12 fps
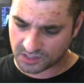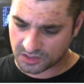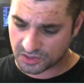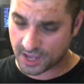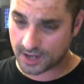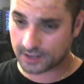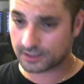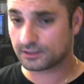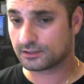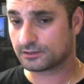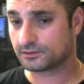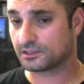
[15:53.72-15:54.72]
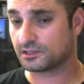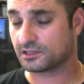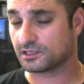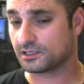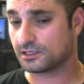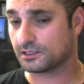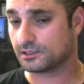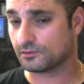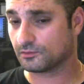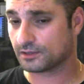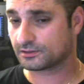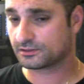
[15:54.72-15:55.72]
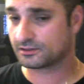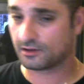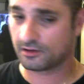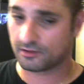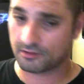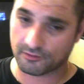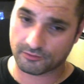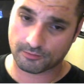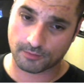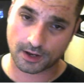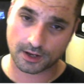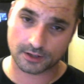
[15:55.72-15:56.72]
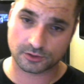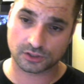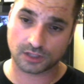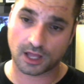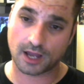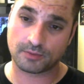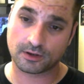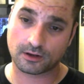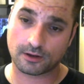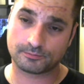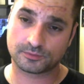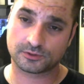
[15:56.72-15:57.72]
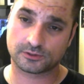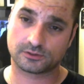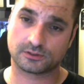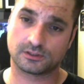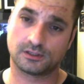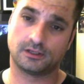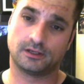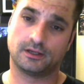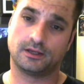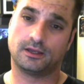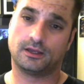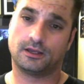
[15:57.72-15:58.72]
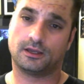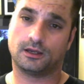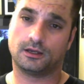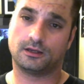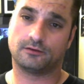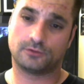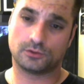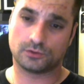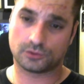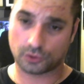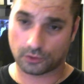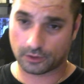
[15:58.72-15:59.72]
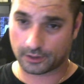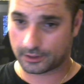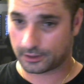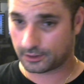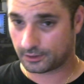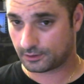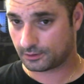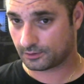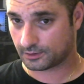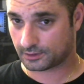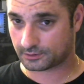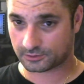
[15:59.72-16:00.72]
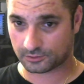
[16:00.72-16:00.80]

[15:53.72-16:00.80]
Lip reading: that is the rest of my July pickups. If you enjoyed this